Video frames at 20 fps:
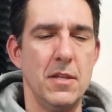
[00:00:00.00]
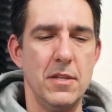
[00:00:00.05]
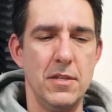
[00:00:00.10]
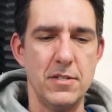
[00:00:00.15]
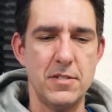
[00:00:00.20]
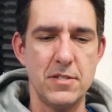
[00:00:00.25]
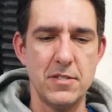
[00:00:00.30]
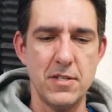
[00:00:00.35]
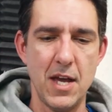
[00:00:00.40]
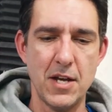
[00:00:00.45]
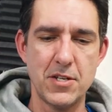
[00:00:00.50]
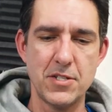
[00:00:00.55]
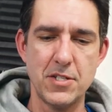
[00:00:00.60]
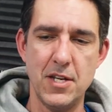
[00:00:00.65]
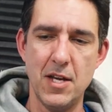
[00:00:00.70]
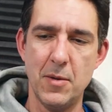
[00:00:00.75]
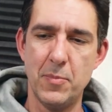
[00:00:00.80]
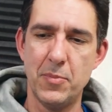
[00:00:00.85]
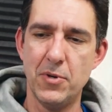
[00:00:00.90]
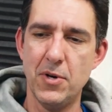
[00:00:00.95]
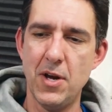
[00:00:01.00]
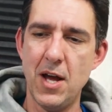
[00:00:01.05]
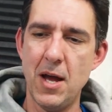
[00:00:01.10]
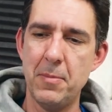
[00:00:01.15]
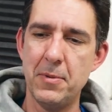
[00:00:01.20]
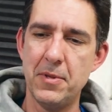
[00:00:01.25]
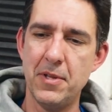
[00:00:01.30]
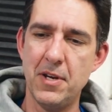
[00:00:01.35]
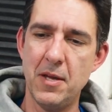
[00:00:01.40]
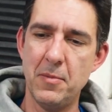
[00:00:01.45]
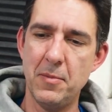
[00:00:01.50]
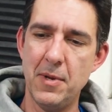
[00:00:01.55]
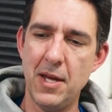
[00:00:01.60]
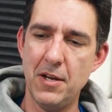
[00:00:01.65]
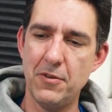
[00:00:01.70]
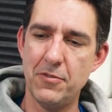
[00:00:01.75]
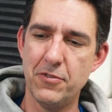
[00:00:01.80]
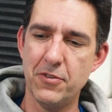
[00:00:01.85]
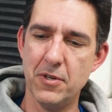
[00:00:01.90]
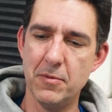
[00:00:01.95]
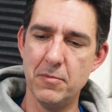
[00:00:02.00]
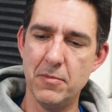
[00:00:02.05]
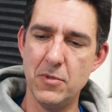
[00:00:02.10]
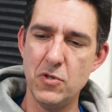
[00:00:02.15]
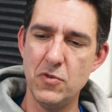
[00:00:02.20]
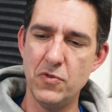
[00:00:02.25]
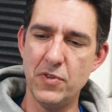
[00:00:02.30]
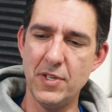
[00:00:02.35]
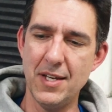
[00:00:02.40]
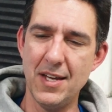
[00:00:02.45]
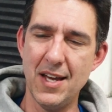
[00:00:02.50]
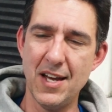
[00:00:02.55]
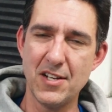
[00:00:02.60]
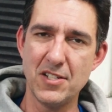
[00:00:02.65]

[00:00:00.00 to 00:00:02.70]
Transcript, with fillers: This is actually a prop that I made for a movie.